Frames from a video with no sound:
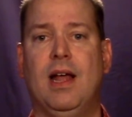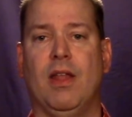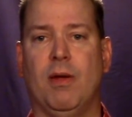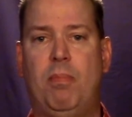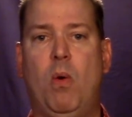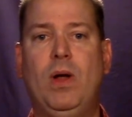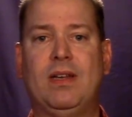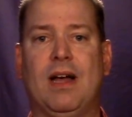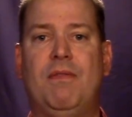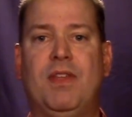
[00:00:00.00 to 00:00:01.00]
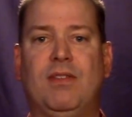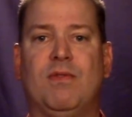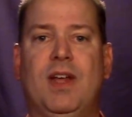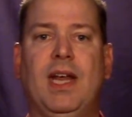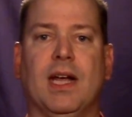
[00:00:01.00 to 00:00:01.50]
The point of this
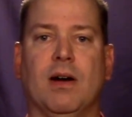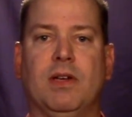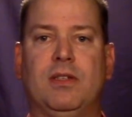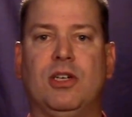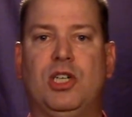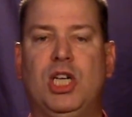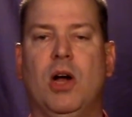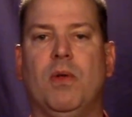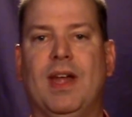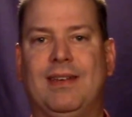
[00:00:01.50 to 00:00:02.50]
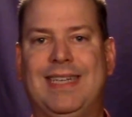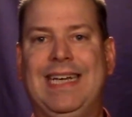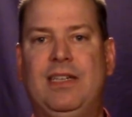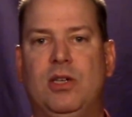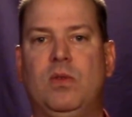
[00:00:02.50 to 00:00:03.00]
video is to show that
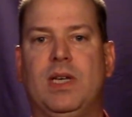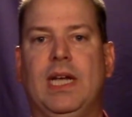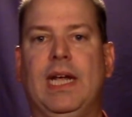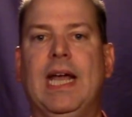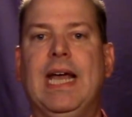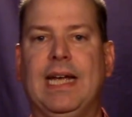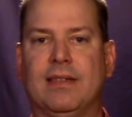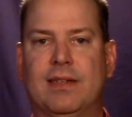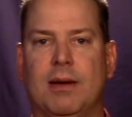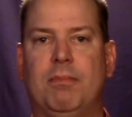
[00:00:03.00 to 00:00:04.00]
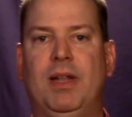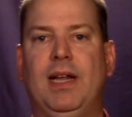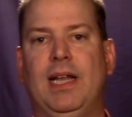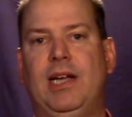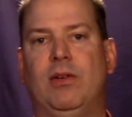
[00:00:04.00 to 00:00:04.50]
T two D is
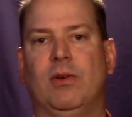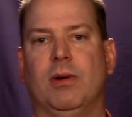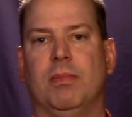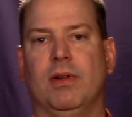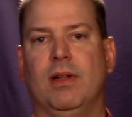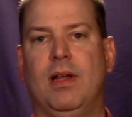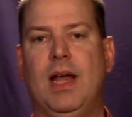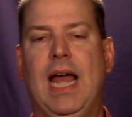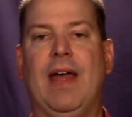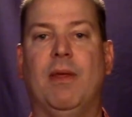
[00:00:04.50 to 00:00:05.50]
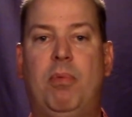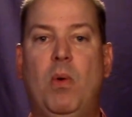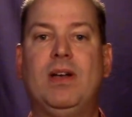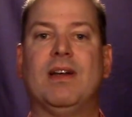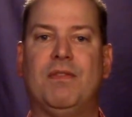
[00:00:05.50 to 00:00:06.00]
completely curable. And the
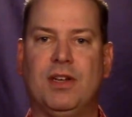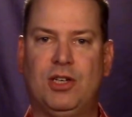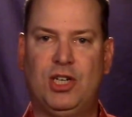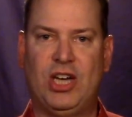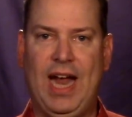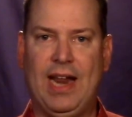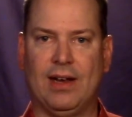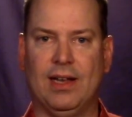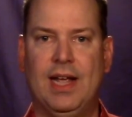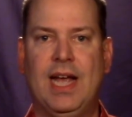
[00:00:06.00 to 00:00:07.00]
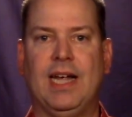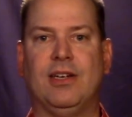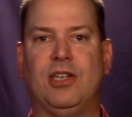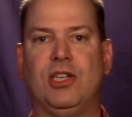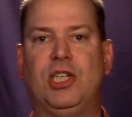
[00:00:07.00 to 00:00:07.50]
point of this channel is
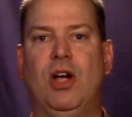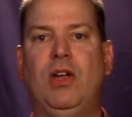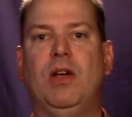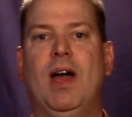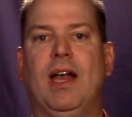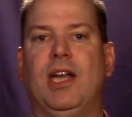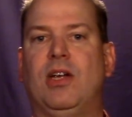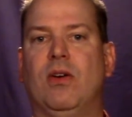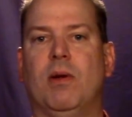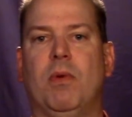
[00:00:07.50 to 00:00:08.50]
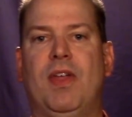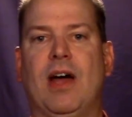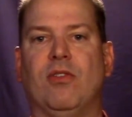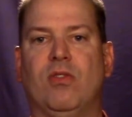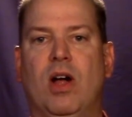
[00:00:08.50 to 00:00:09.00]
to show you how to cure it
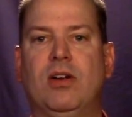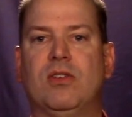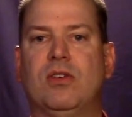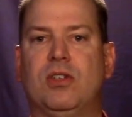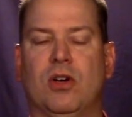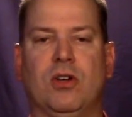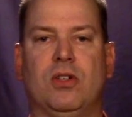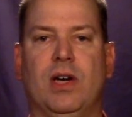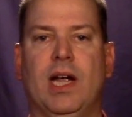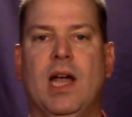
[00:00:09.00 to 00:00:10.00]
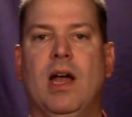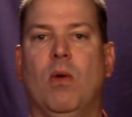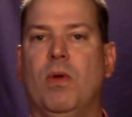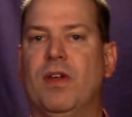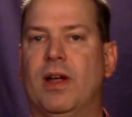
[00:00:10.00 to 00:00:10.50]
without drugs or surgery
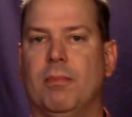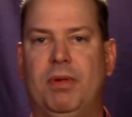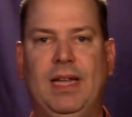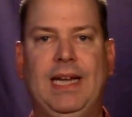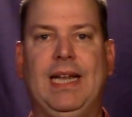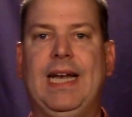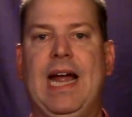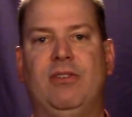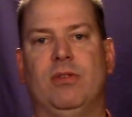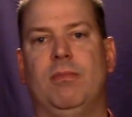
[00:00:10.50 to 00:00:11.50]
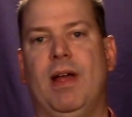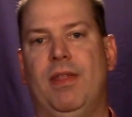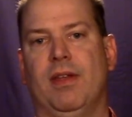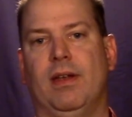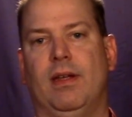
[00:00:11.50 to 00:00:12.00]
with a completely natural
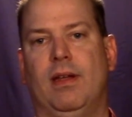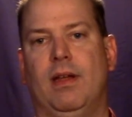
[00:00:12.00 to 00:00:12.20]
method.